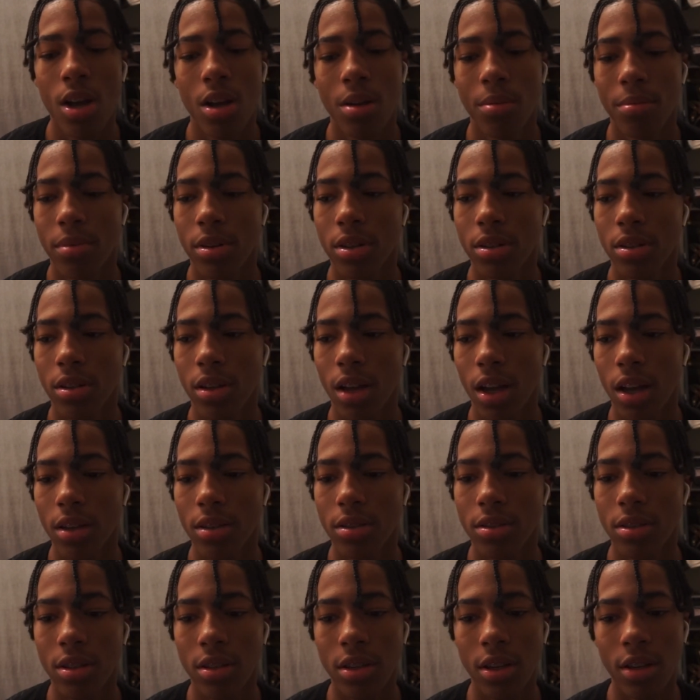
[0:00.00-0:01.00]
But like
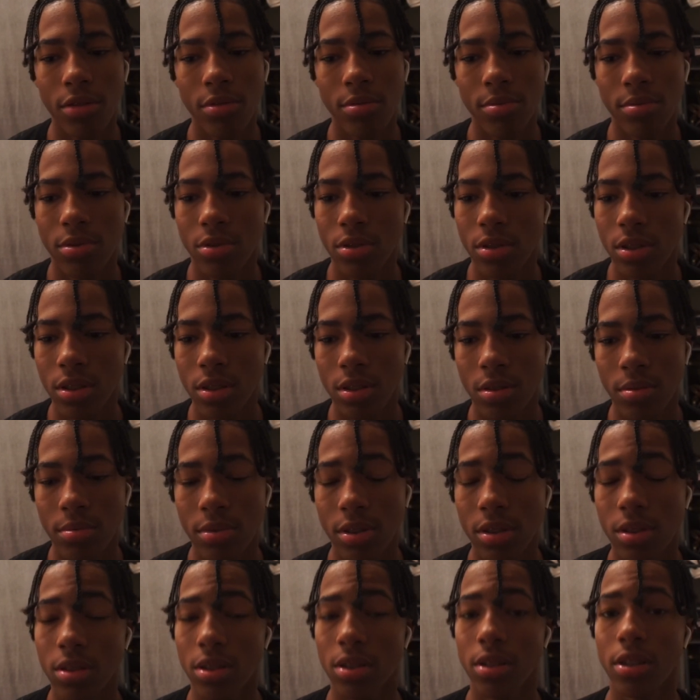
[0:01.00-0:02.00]
the difference between them
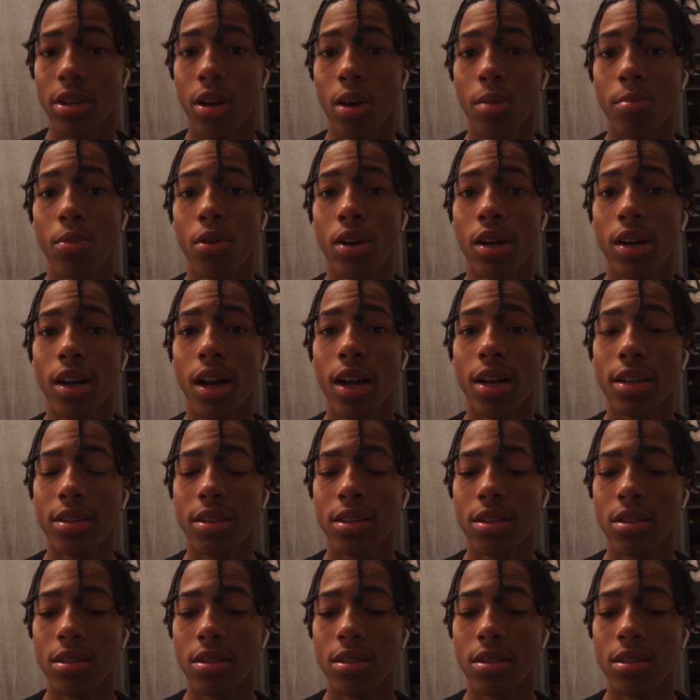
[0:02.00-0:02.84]
is Youngboy got